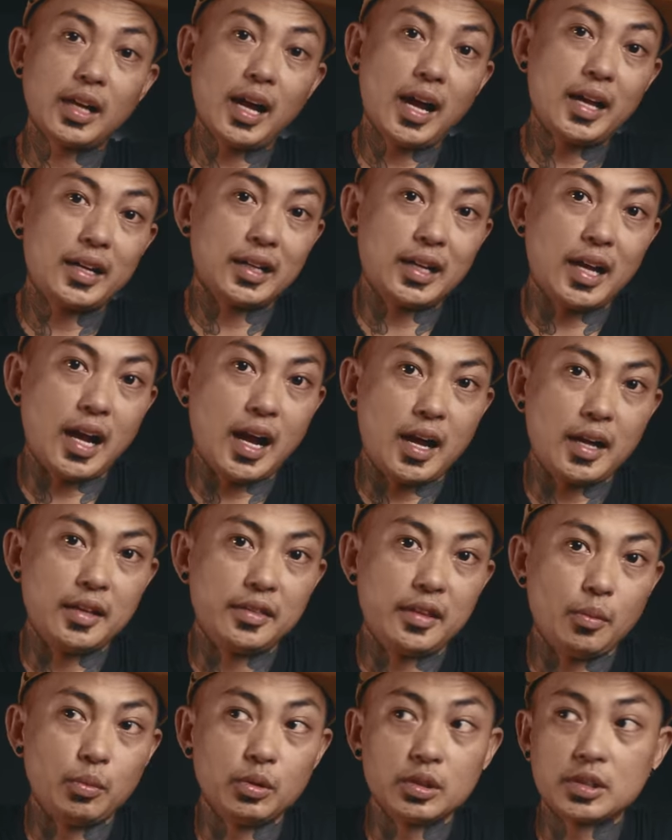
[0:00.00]
kind of guy
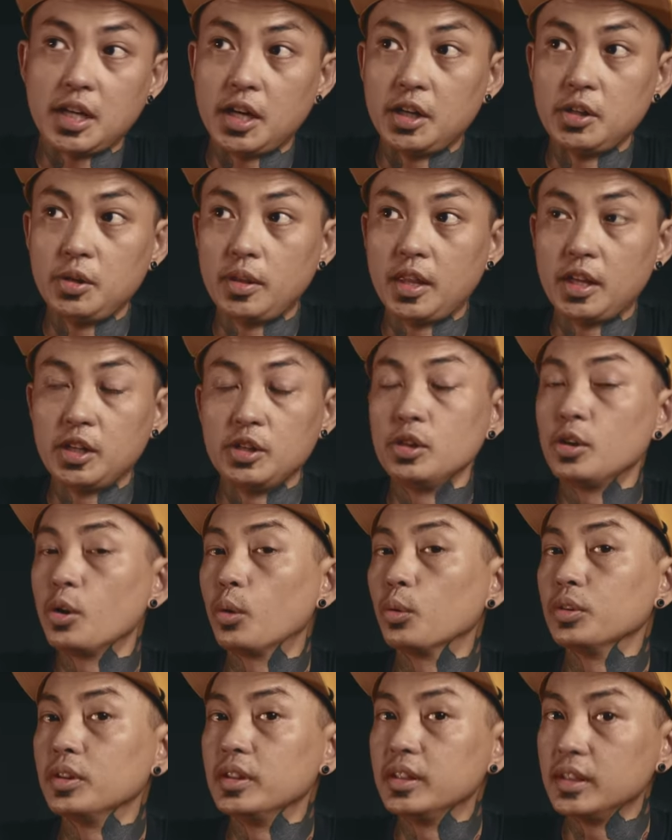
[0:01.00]
that will tell you that you
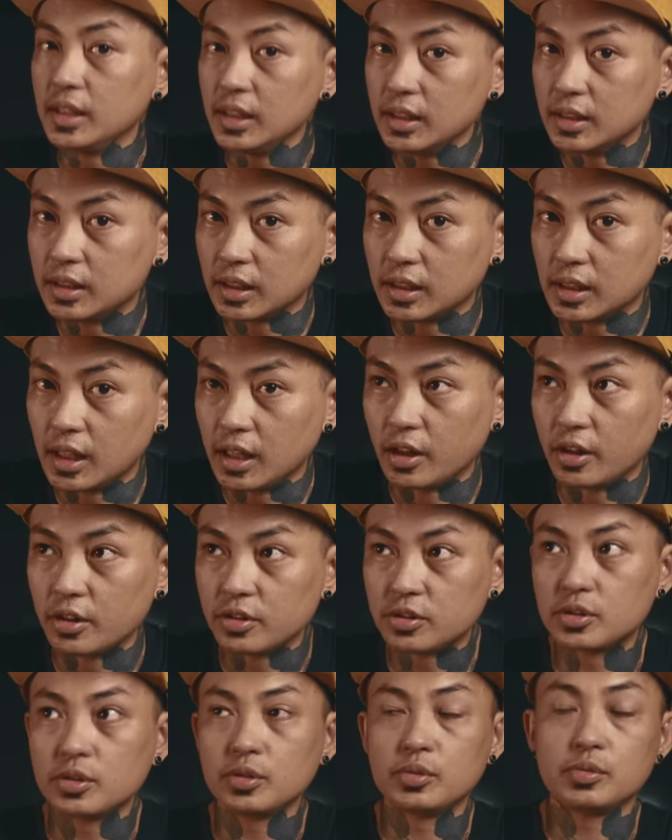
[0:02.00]
don't need the gear
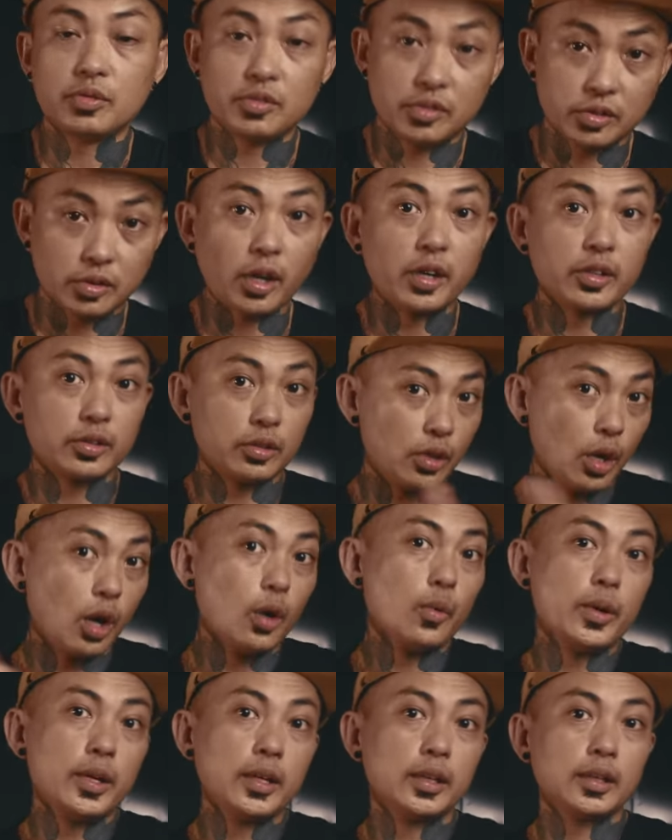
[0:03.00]
to start
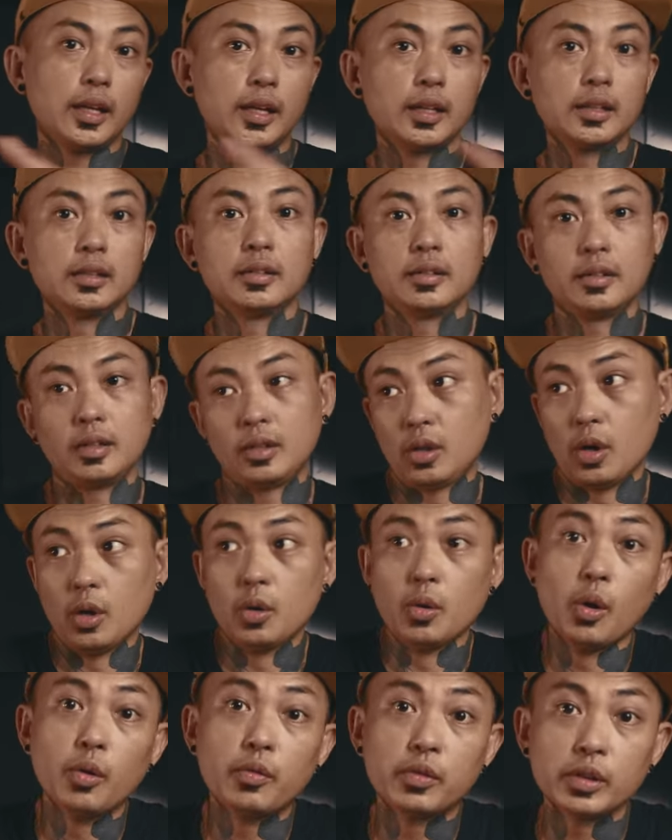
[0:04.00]
going and go
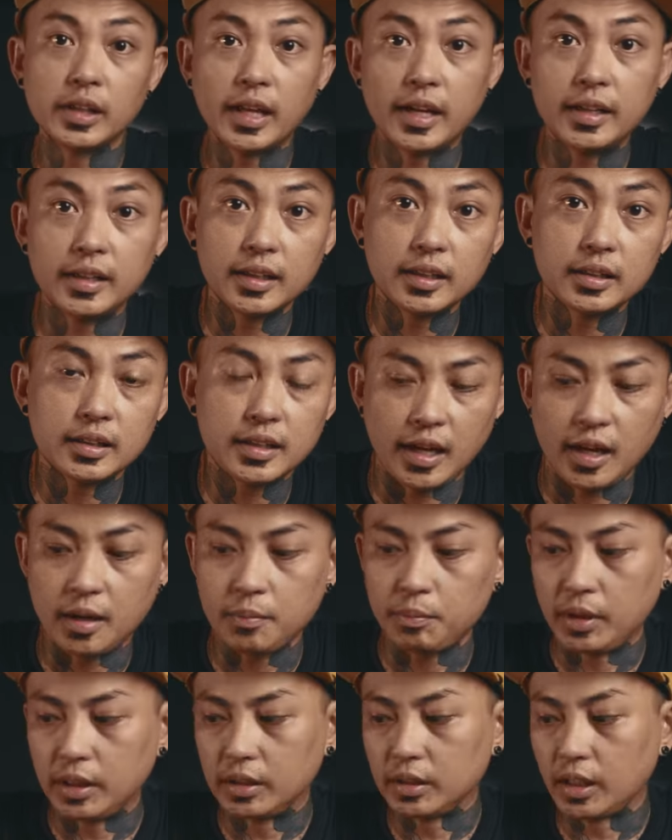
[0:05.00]
overlanding and
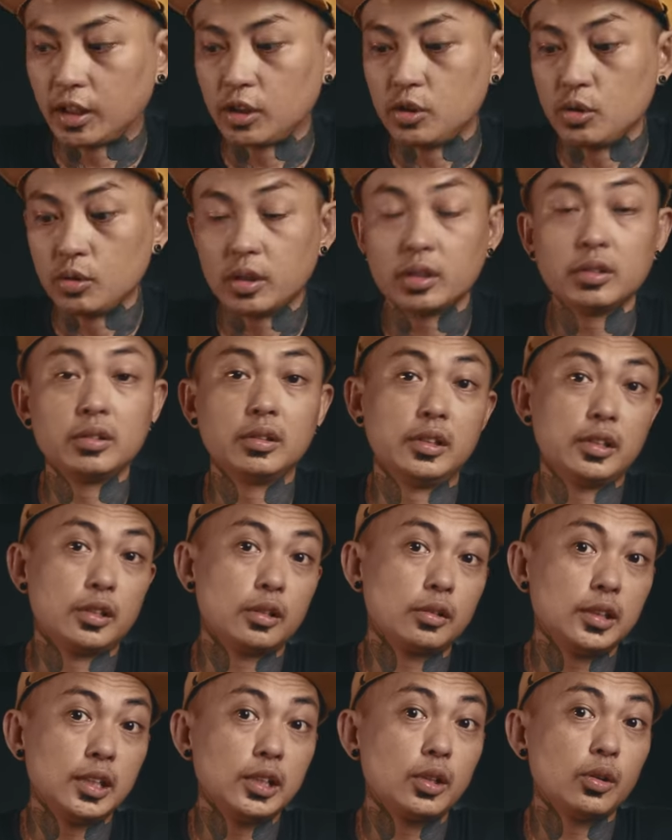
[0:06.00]
camping. Like you can
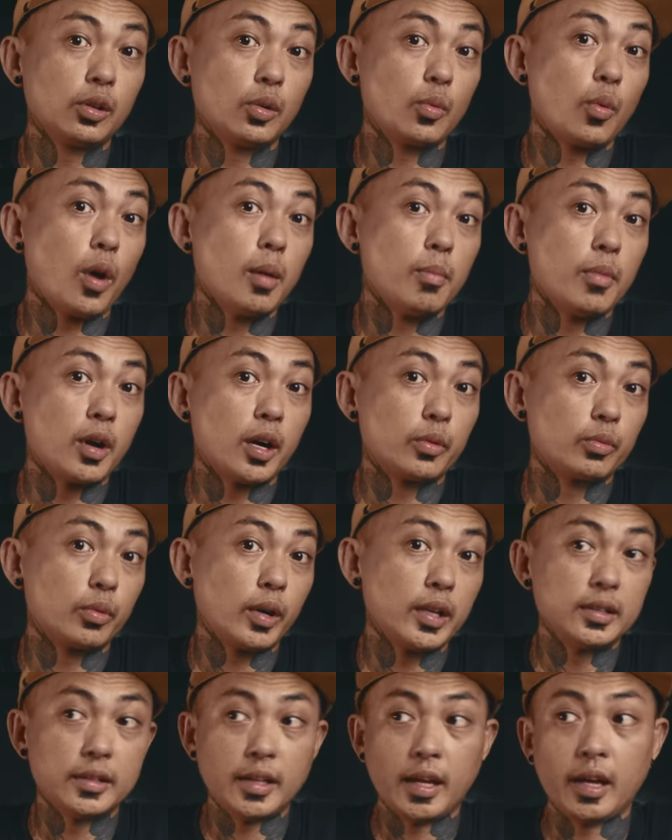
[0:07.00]
literally go to Walmart
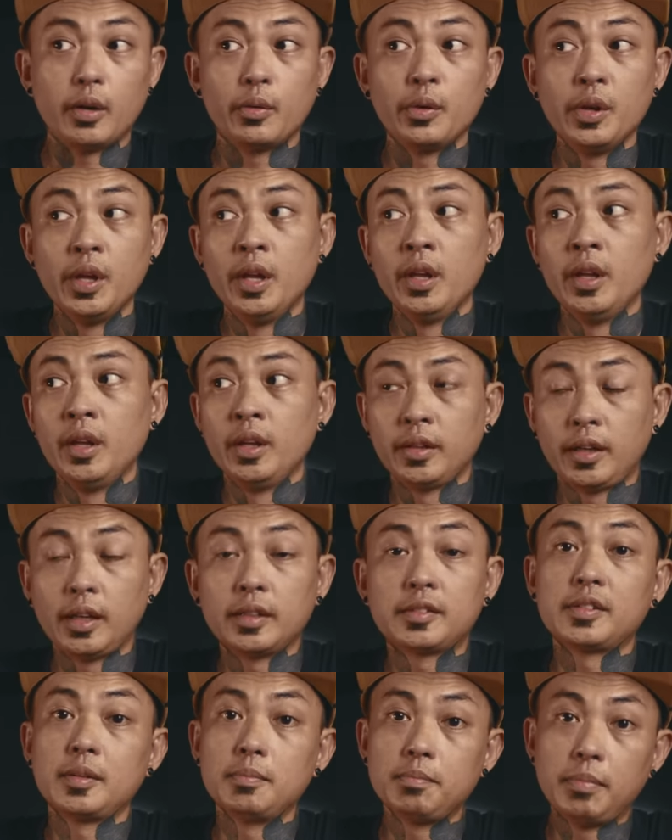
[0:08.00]
right now,
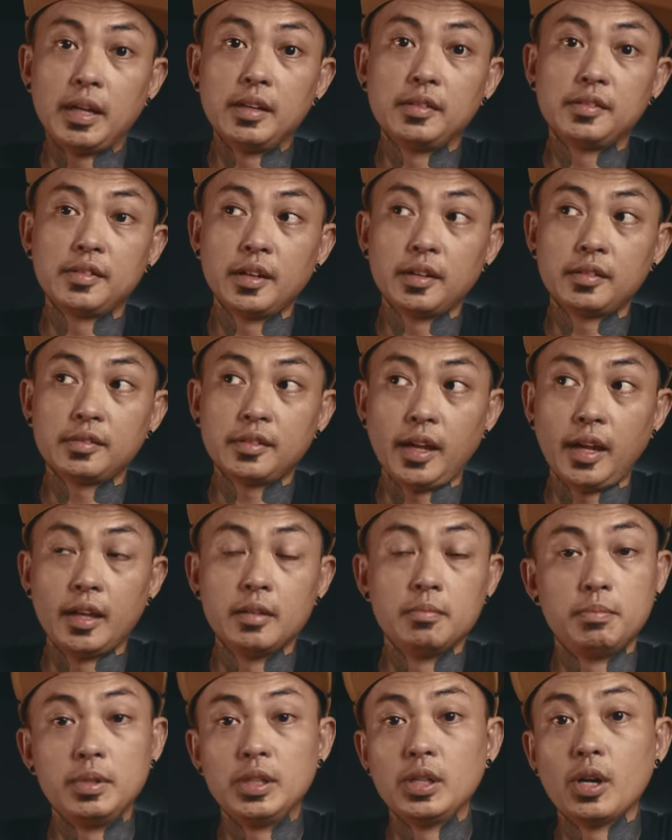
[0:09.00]
get some basics
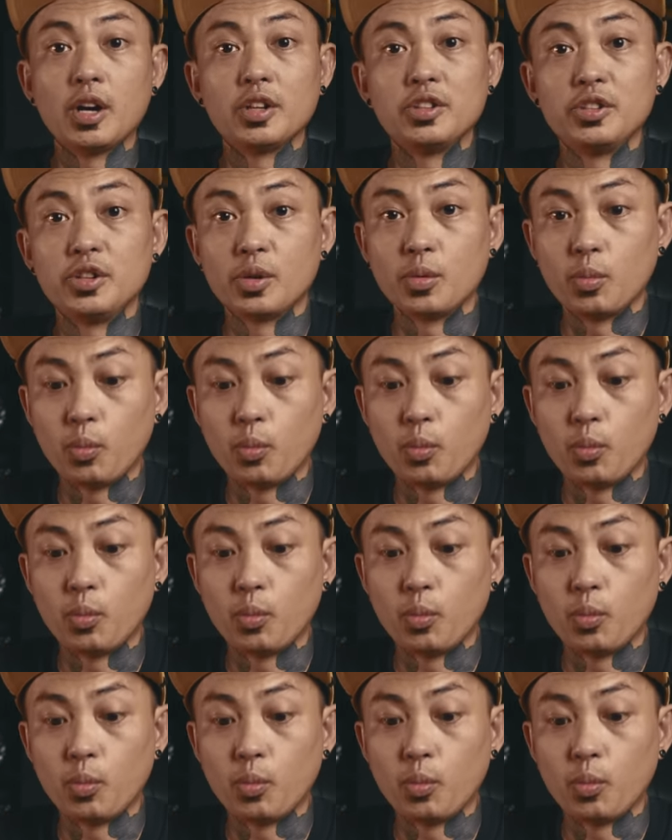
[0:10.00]
and be on your